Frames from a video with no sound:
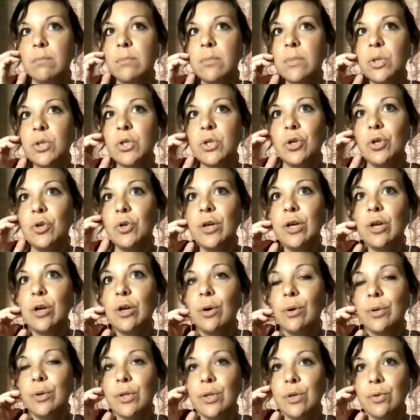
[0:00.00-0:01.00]
So you can
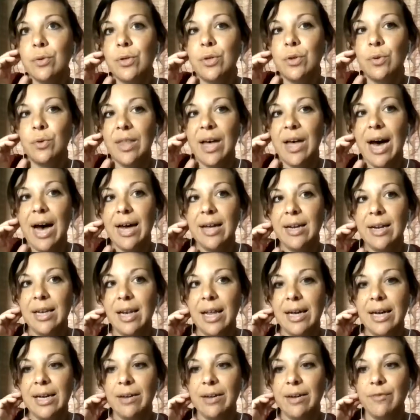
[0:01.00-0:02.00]
also do that.
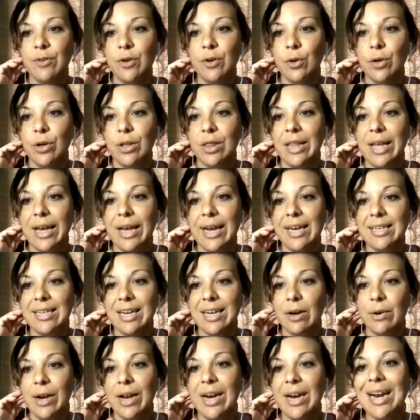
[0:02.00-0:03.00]
Like if you're laying
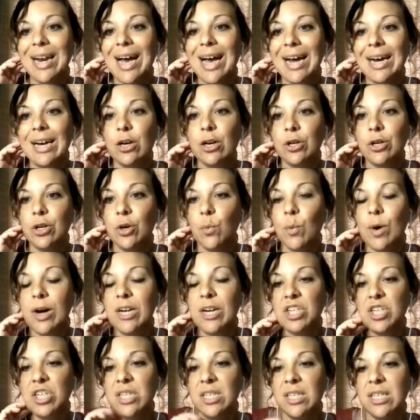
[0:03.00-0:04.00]
down at night or you're
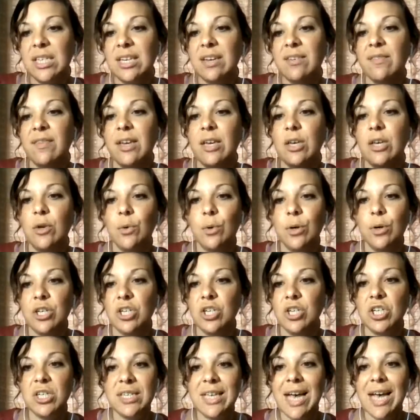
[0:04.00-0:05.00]
watching TV, you could
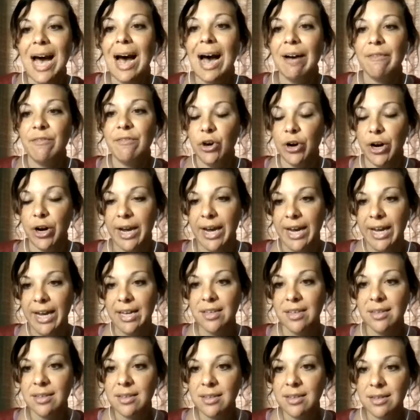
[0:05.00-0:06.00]
just have your
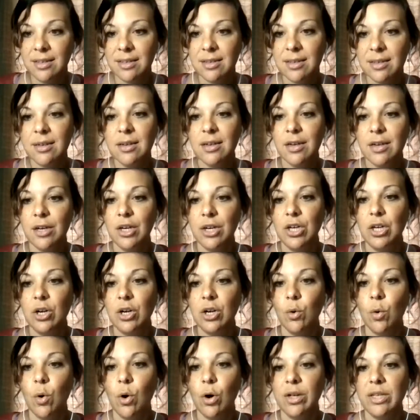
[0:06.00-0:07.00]
hands,
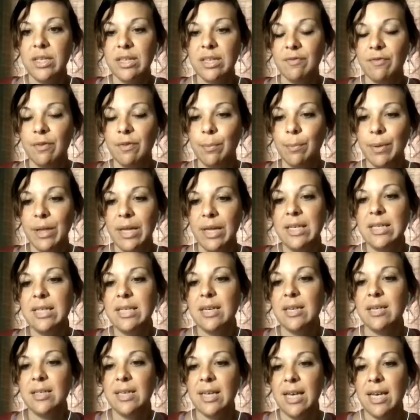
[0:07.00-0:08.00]
on different
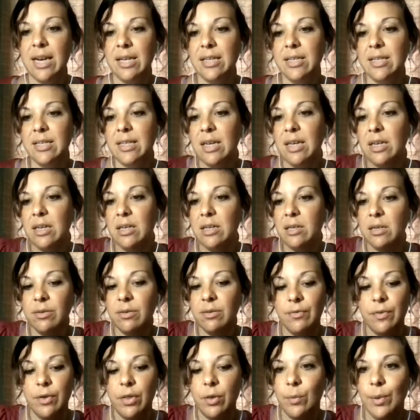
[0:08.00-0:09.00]
places and intend
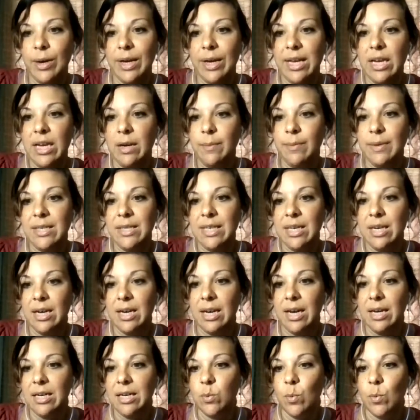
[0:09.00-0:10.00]
for the Reiki to be
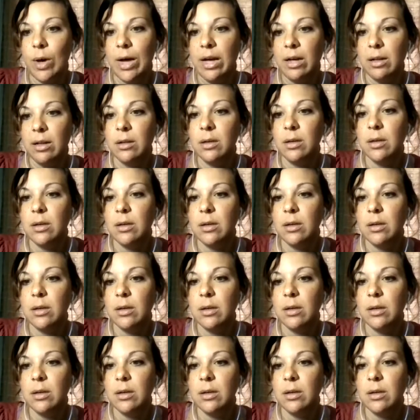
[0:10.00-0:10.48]
sending as well.